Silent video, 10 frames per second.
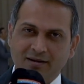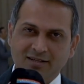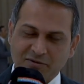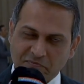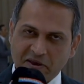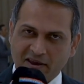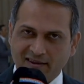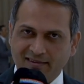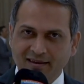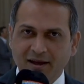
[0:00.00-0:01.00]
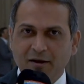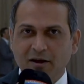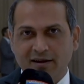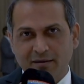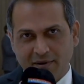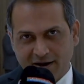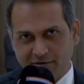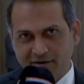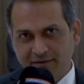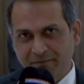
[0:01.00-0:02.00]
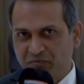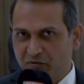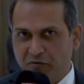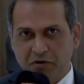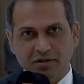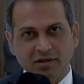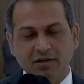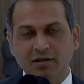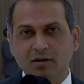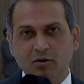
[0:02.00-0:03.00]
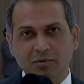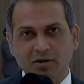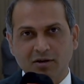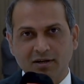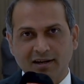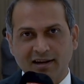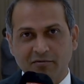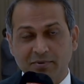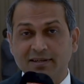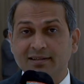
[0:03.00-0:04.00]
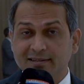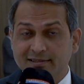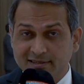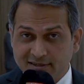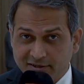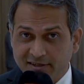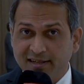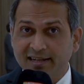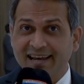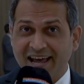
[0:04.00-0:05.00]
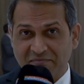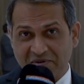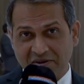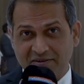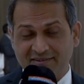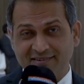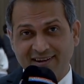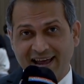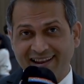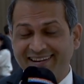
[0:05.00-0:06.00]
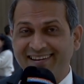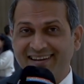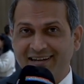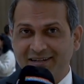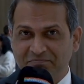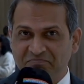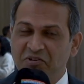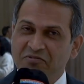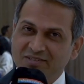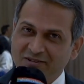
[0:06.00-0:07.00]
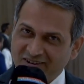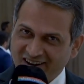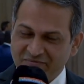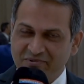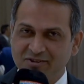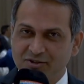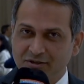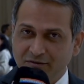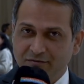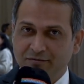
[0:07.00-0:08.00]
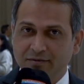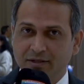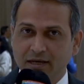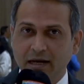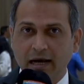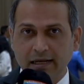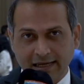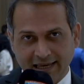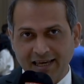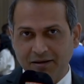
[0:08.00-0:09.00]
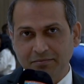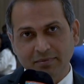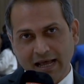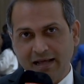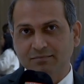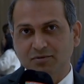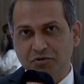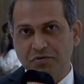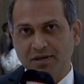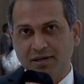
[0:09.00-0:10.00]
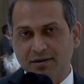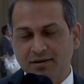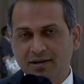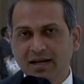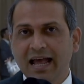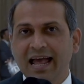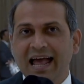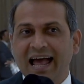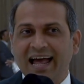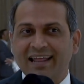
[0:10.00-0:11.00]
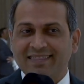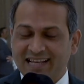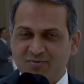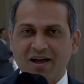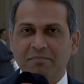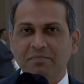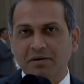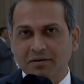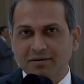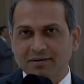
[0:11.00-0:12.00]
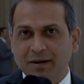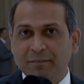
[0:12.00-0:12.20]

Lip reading: Spain, in Madrid, for the global conclave. But this is really, I'm here. And there is a collaboration with the Alkem I'm doing here. And that's why I'm here.